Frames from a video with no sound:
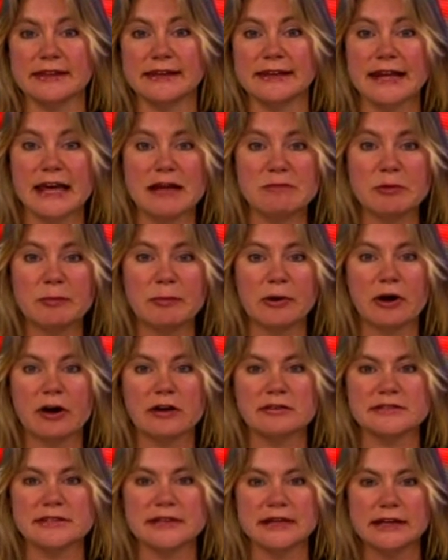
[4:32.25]
The Labour
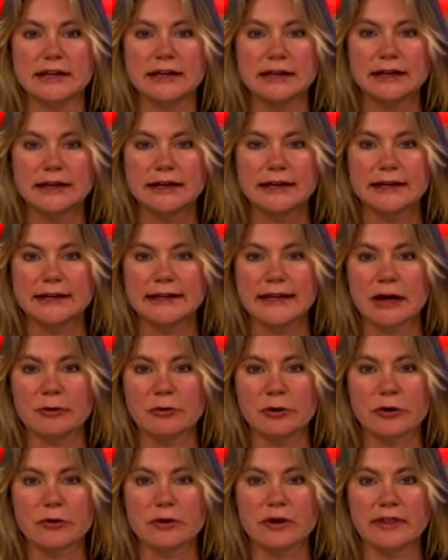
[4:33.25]
Party
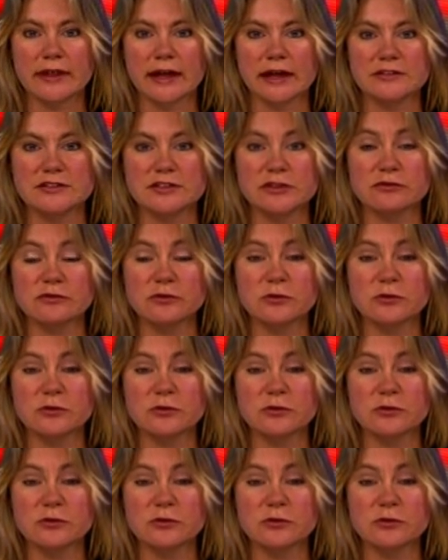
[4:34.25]
now agree that too.